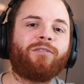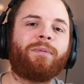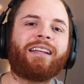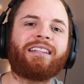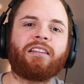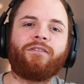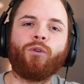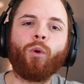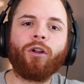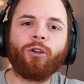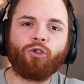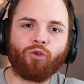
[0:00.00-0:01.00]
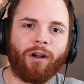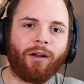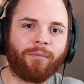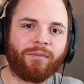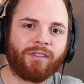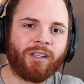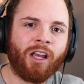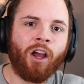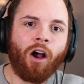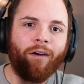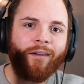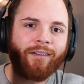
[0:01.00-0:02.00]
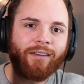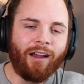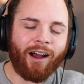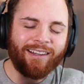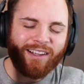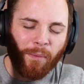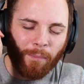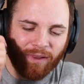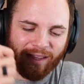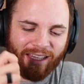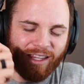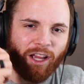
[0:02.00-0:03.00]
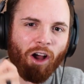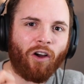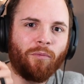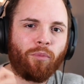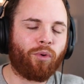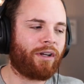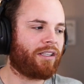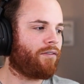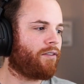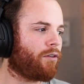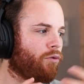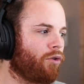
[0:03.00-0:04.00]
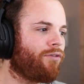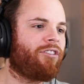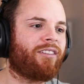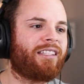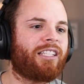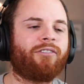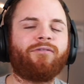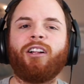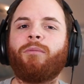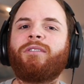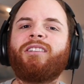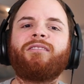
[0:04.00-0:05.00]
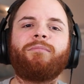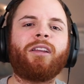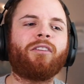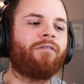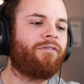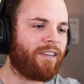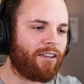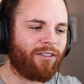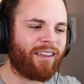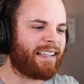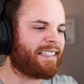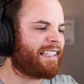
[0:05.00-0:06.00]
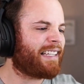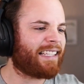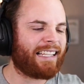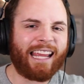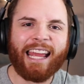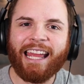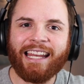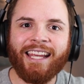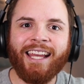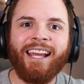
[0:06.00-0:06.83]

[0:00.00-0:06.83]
Because if your drums are not completely on point, if the groove doesn't develop, doesn't make you feel things, doesn't hit,